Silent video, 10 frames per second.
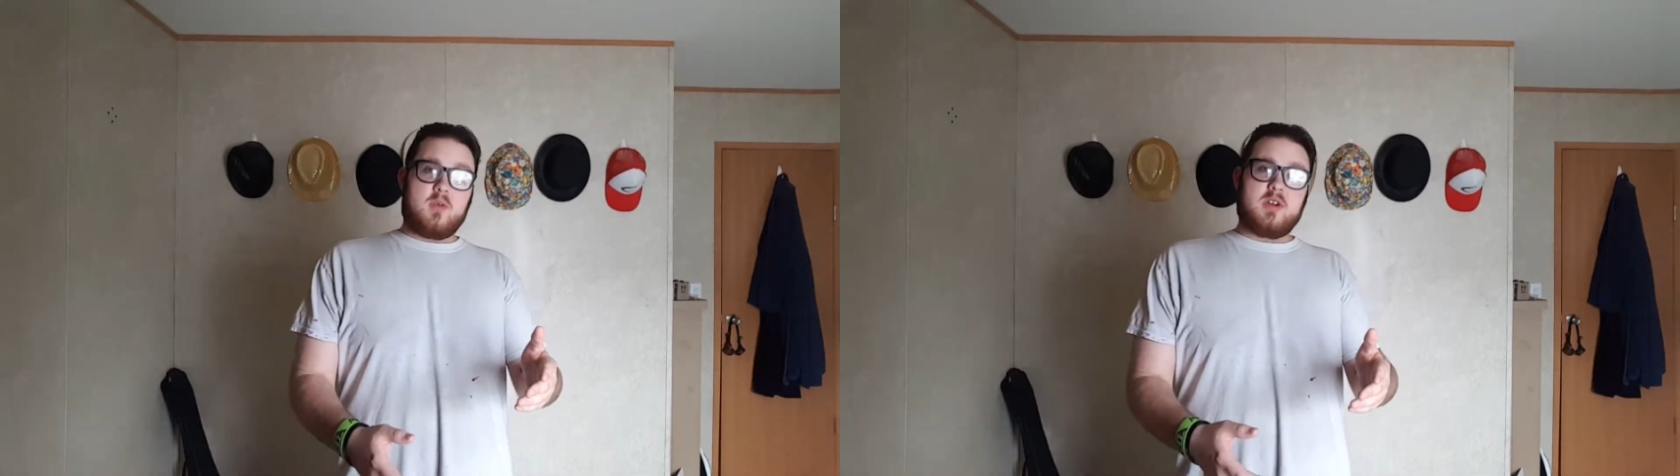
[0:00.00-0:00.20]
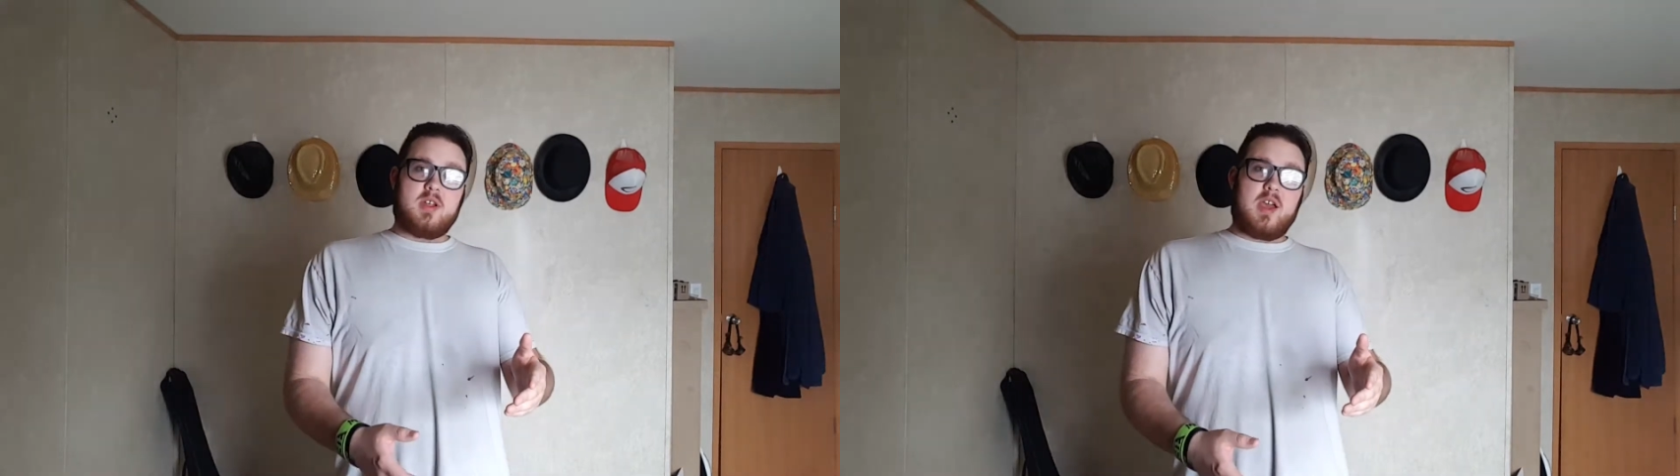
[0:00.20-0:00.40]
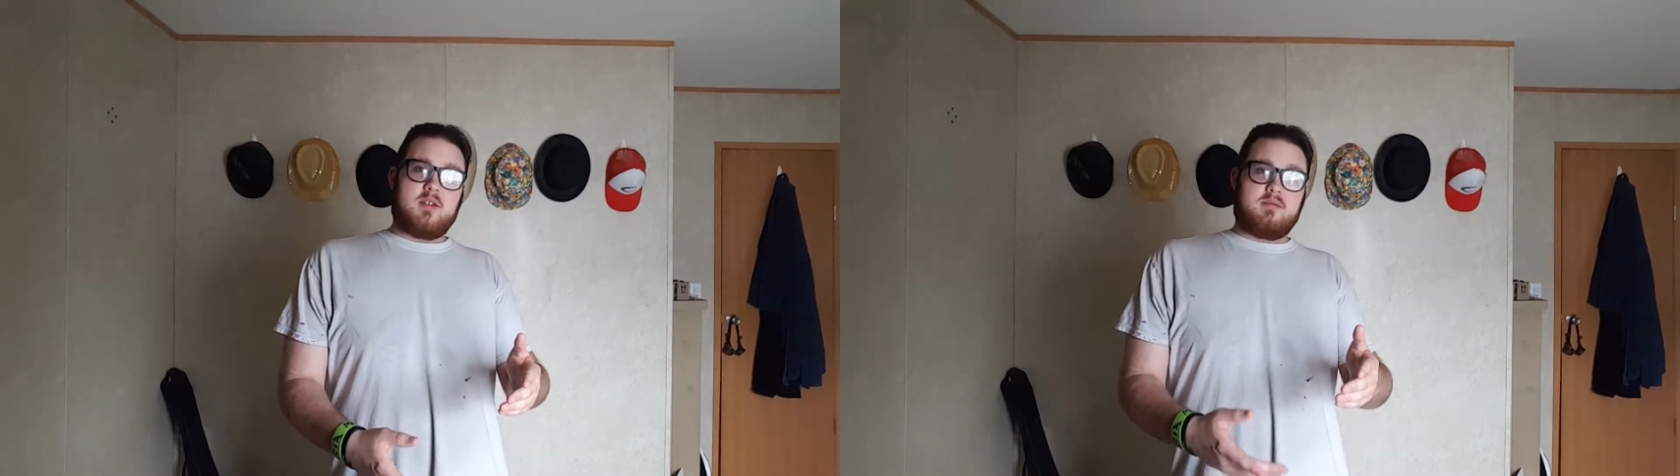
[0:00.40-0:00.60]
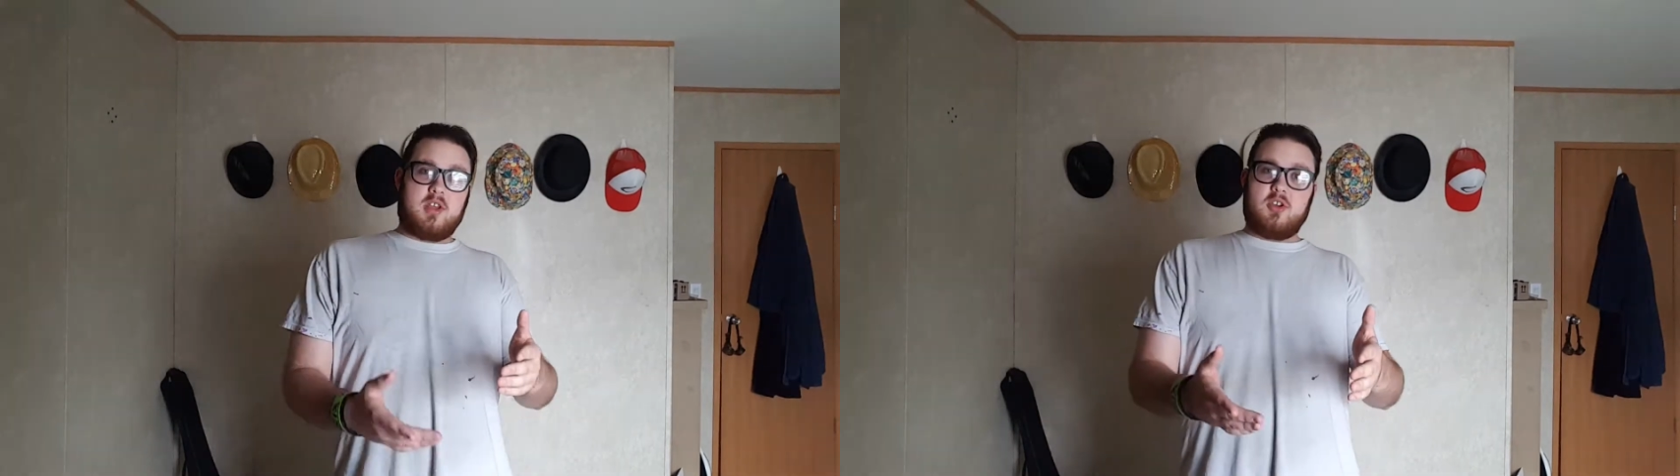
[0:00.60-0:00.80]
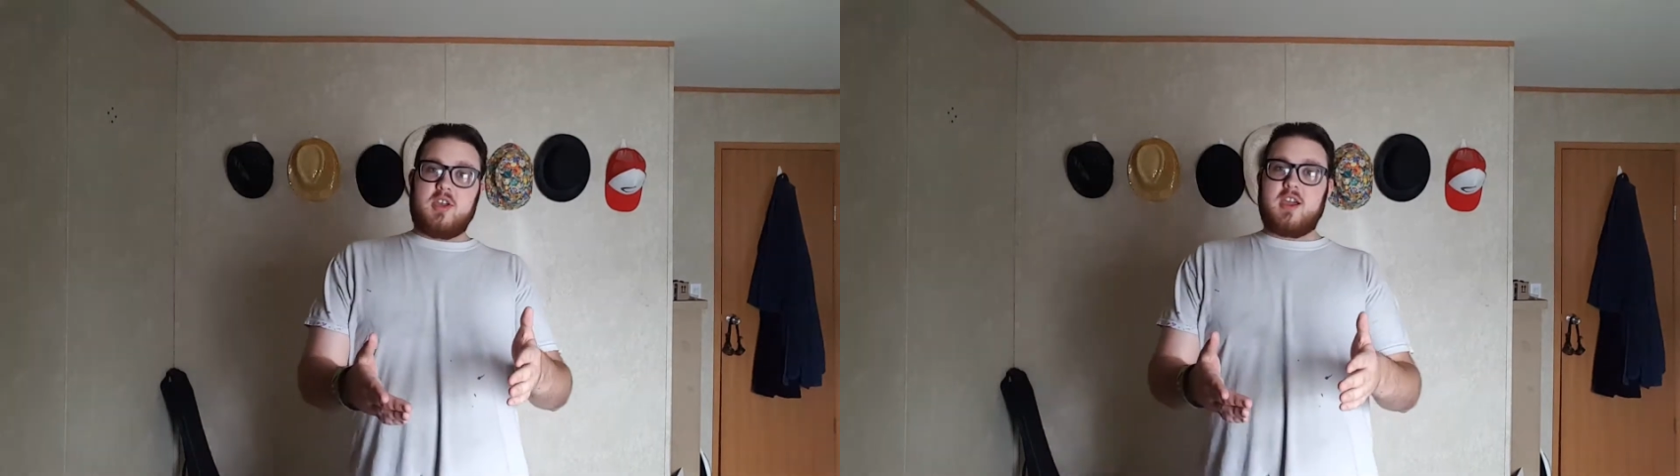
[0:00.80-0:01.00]
want to
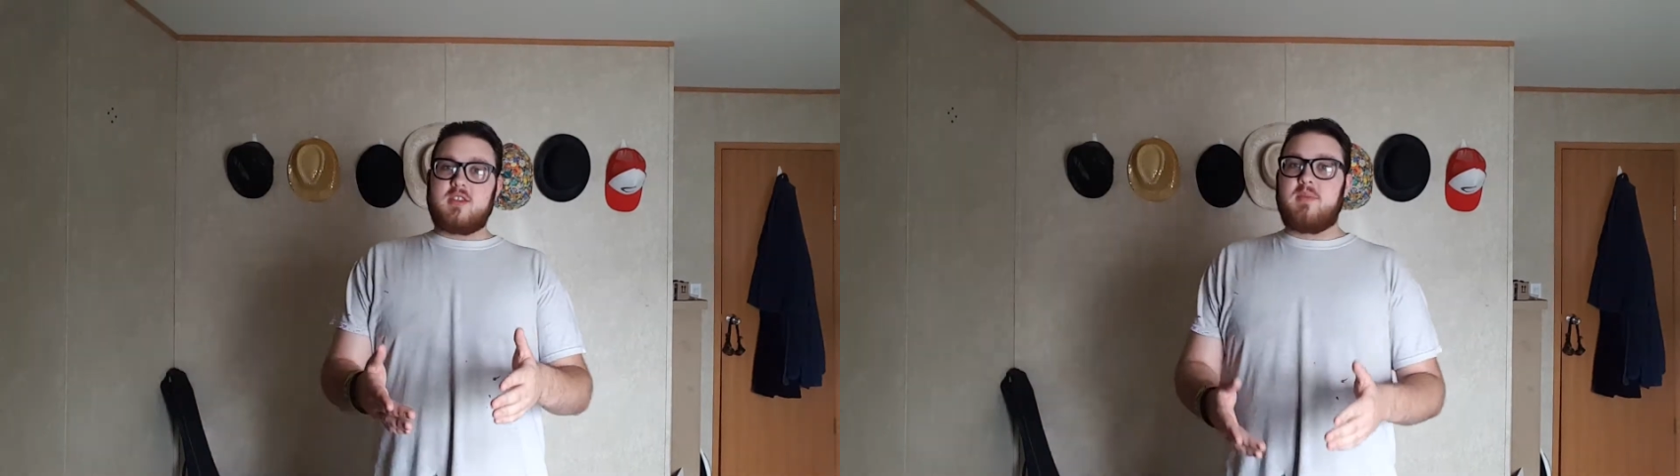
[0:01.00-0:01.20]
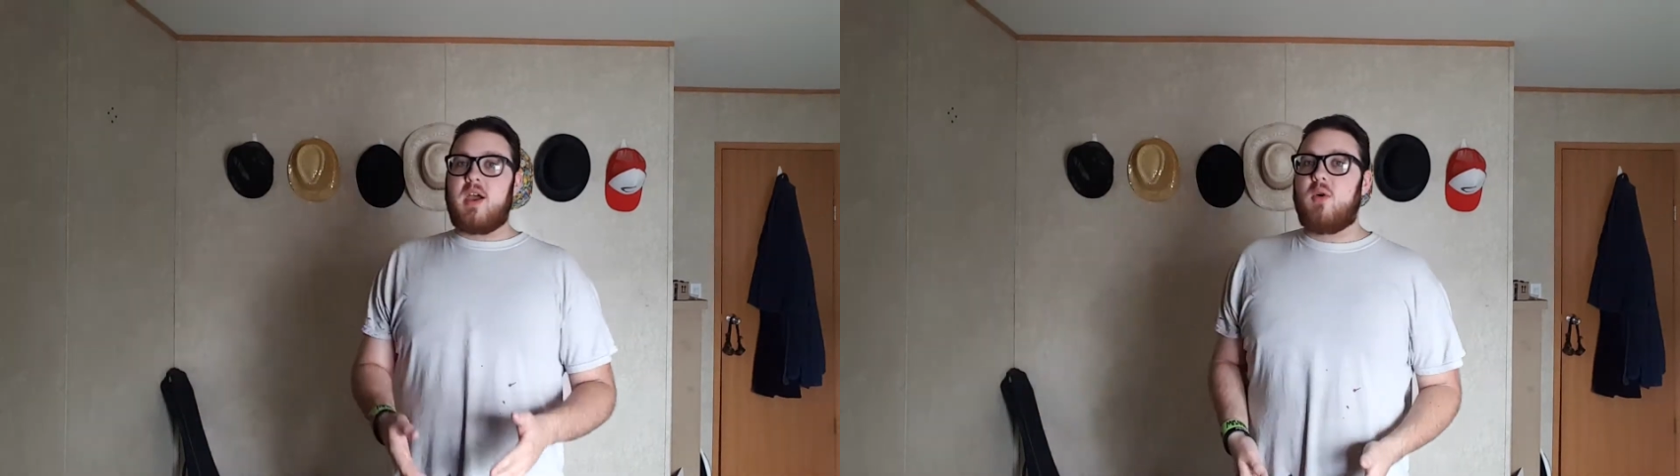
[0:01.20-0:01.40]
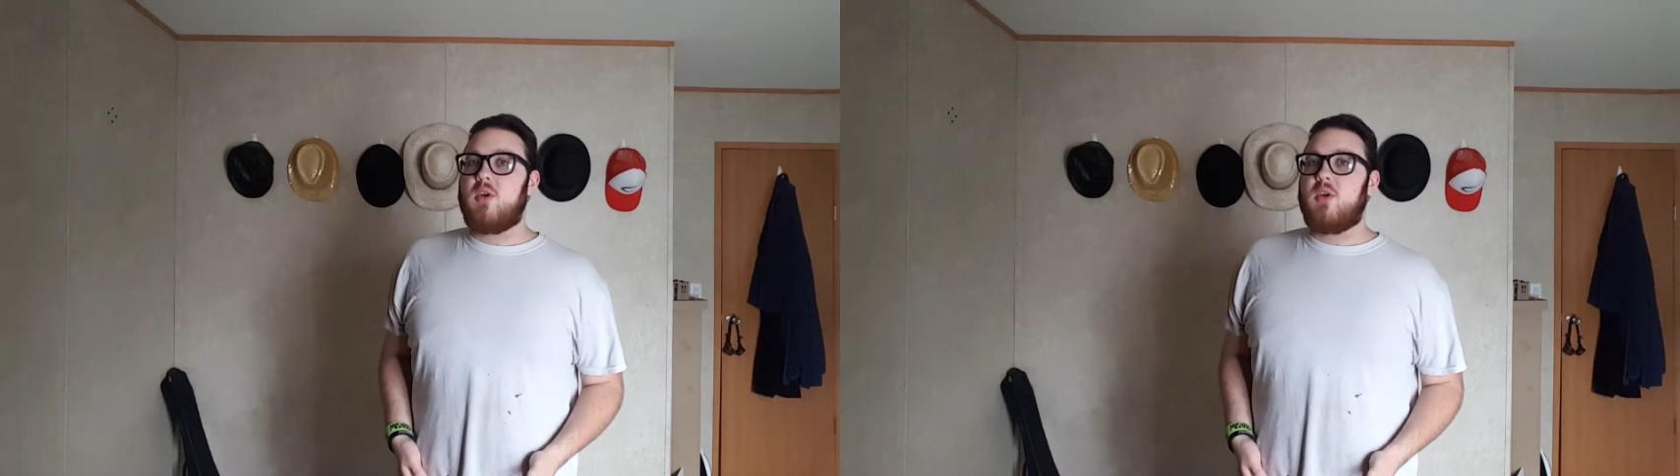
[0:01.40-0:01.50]
tell you guys about,